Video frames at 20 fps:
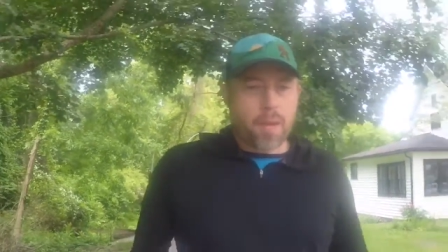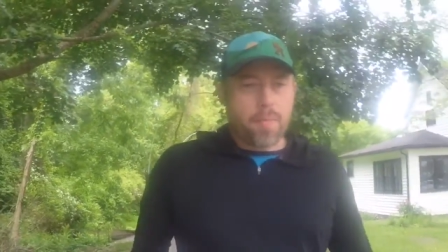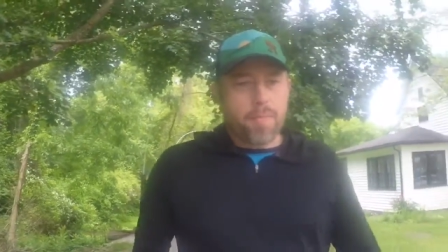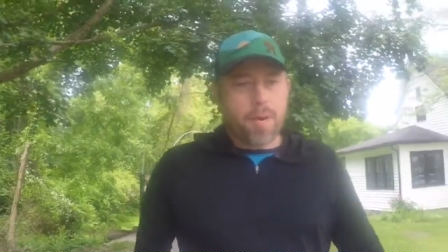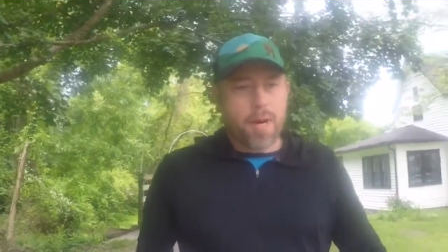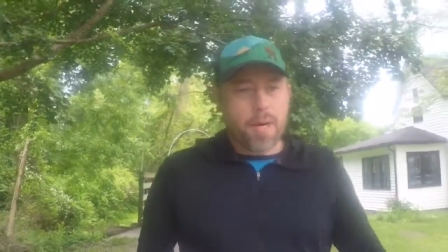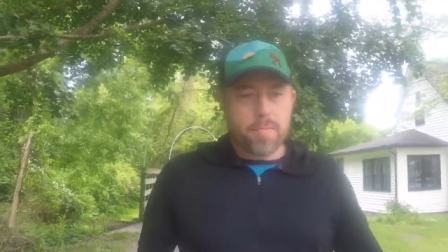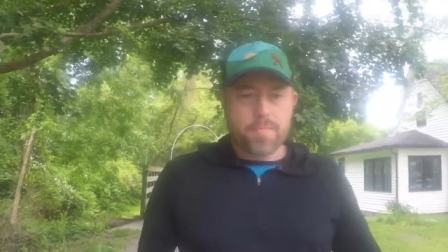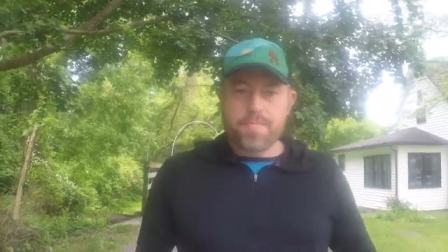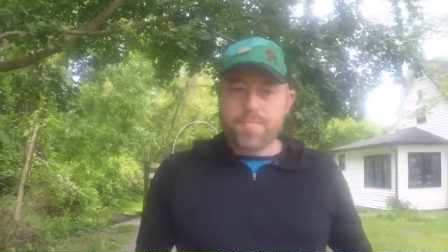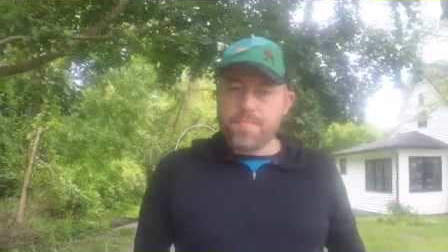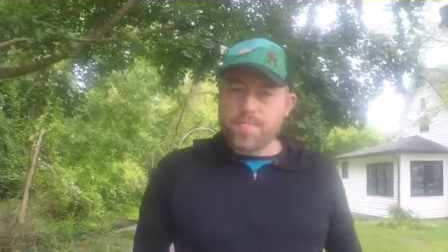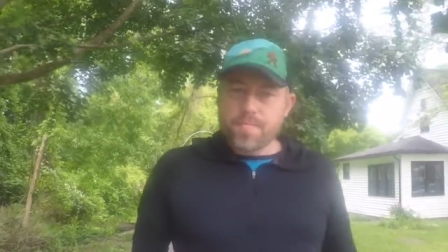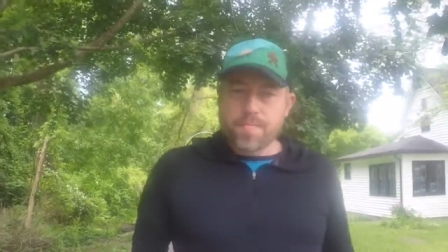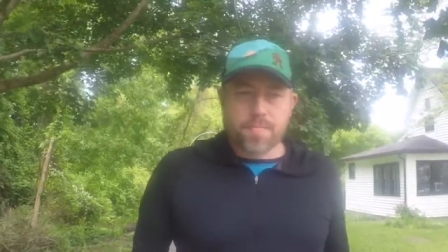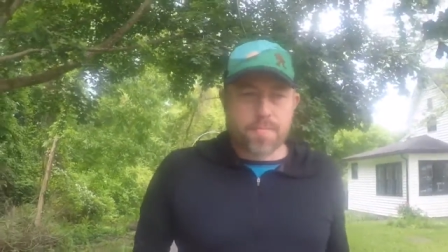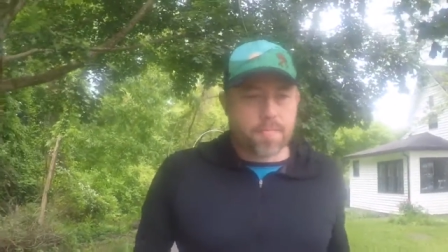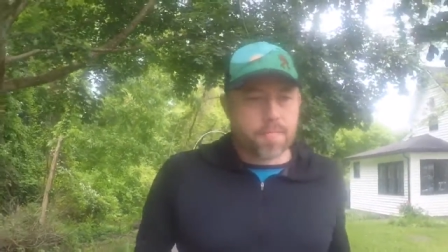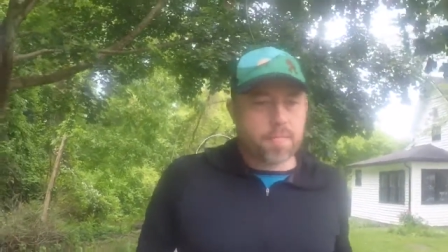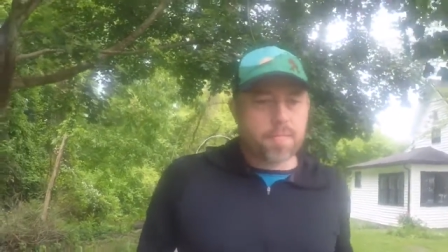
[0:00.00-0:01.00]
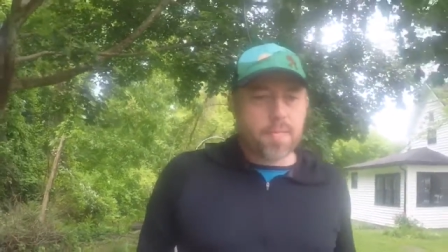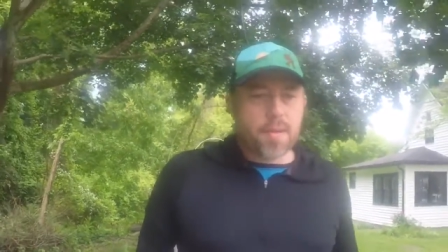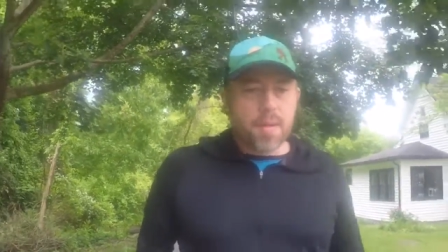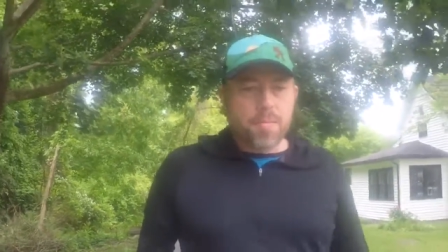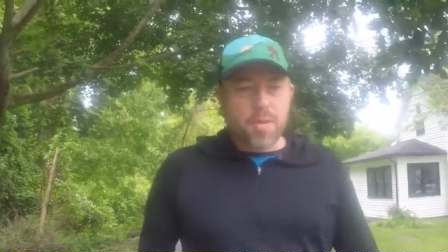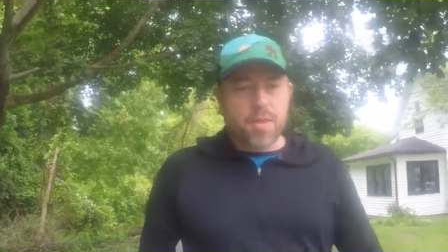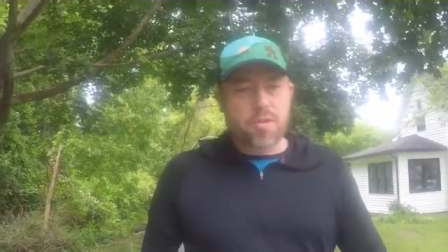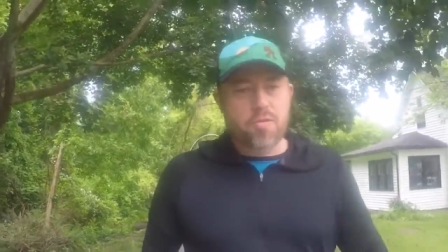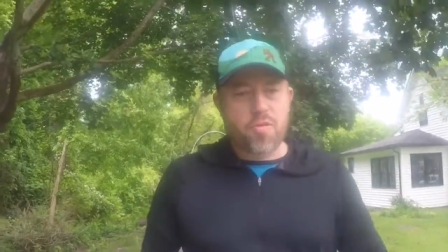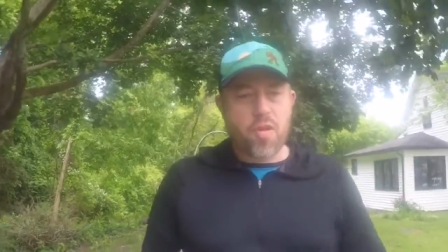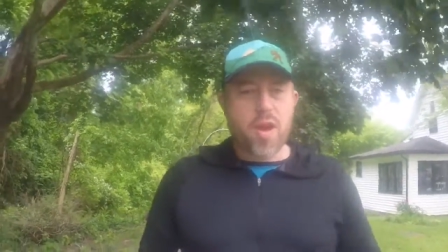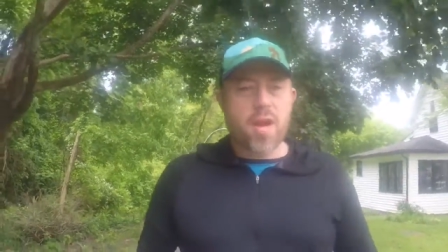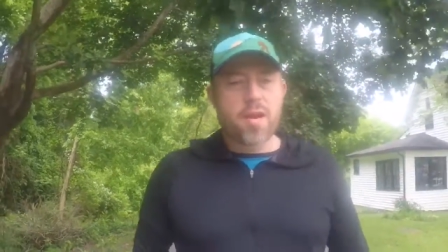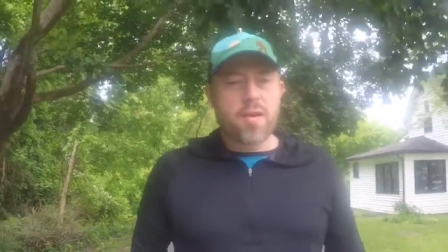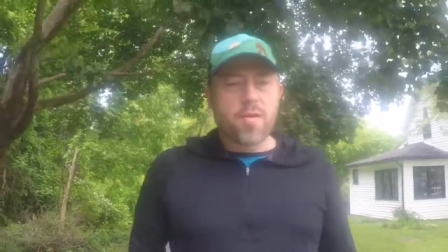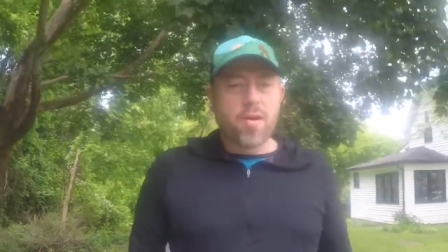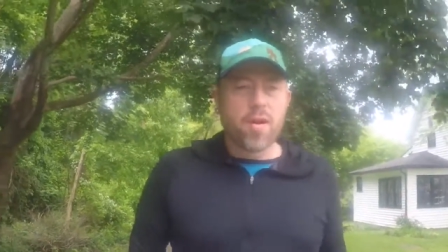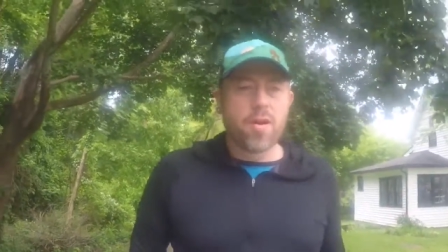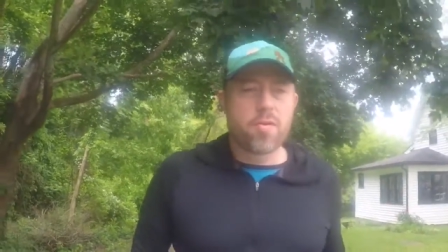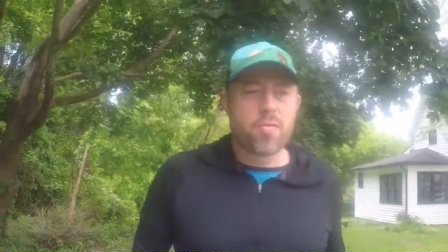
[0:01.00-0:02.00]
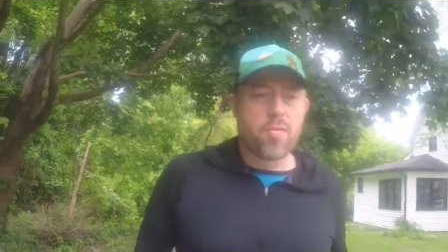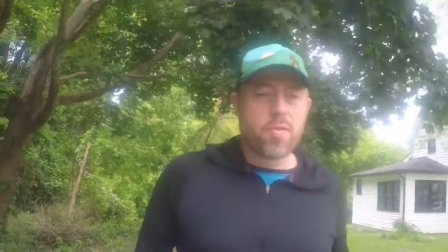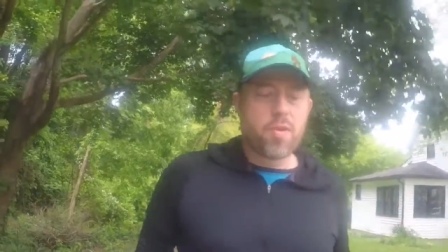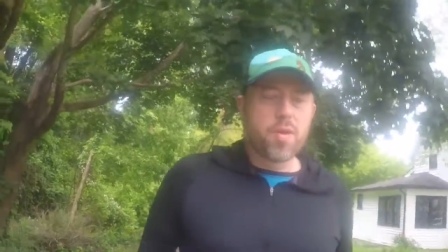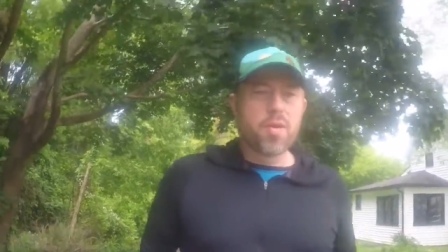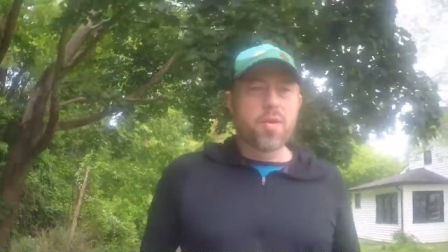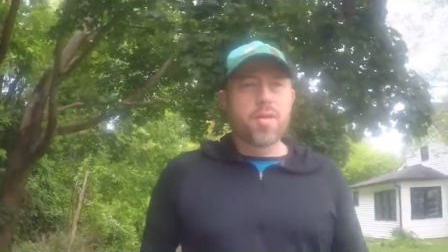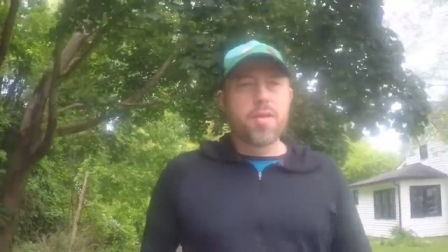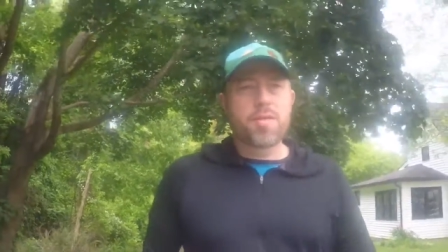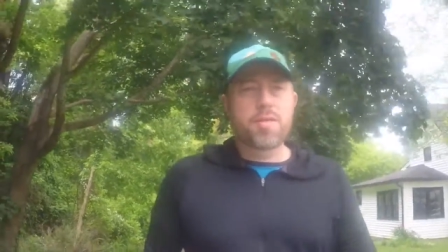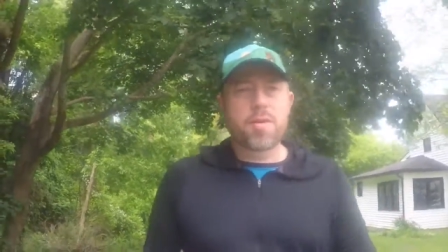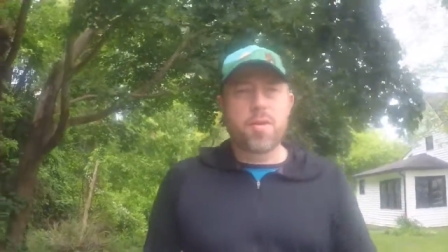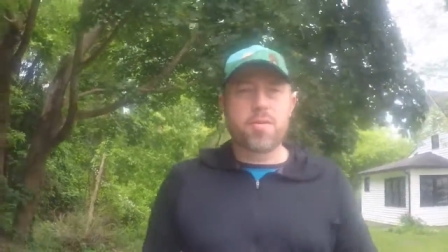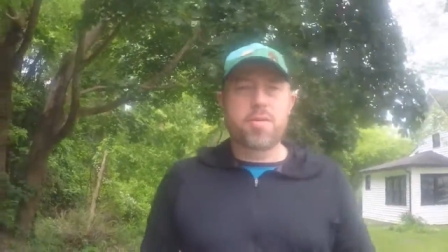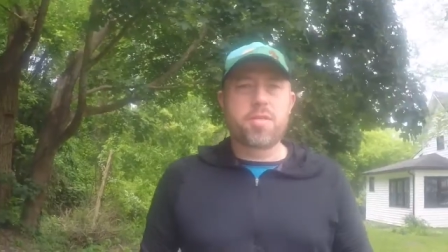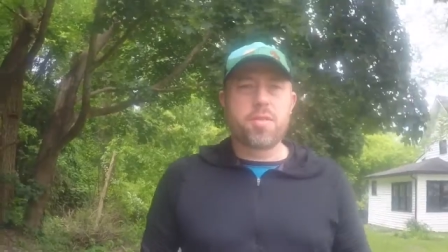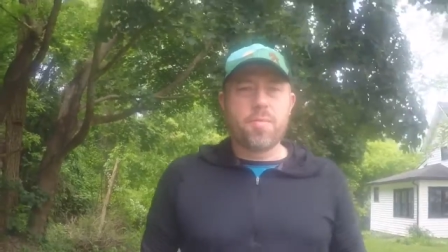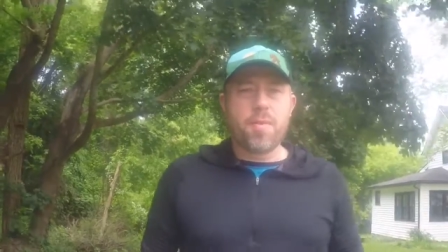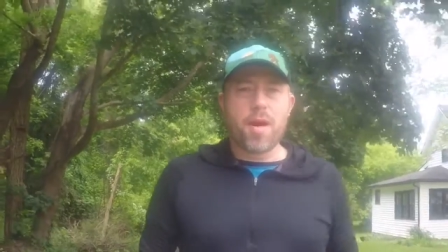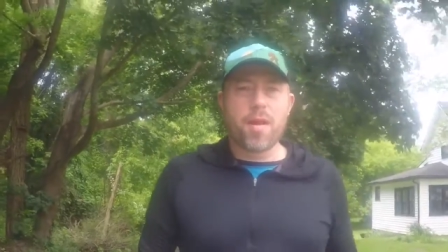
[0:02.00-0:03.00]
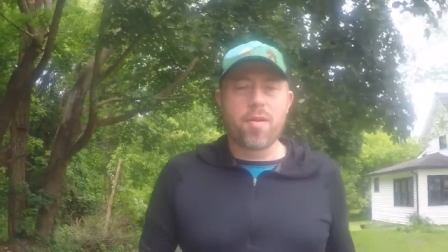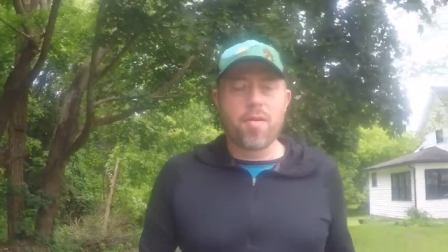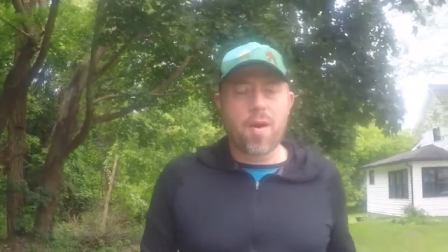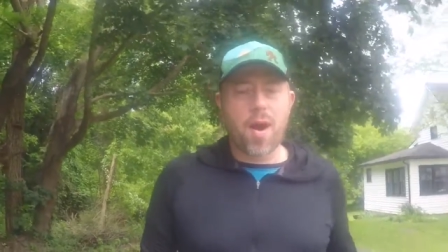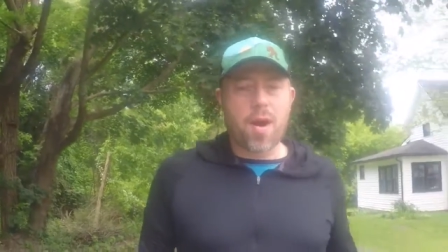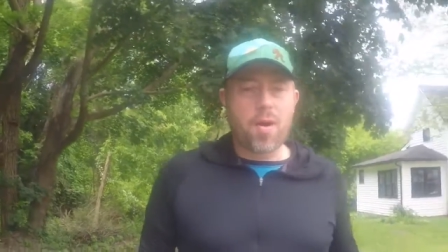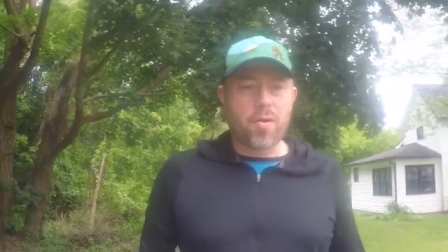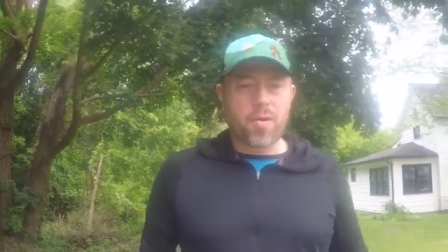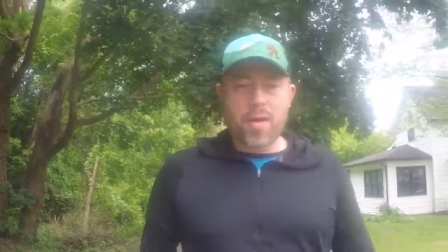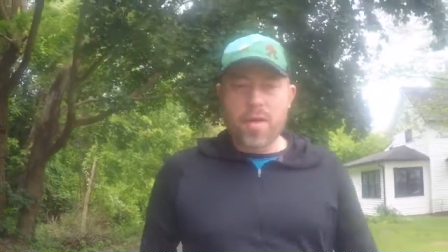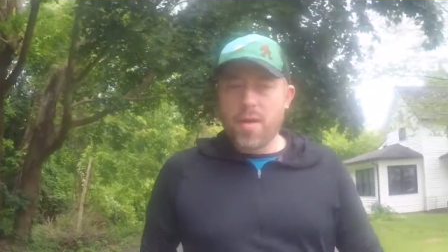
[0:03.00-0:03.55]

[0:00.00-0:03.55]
But the terrain really starts to mellow out.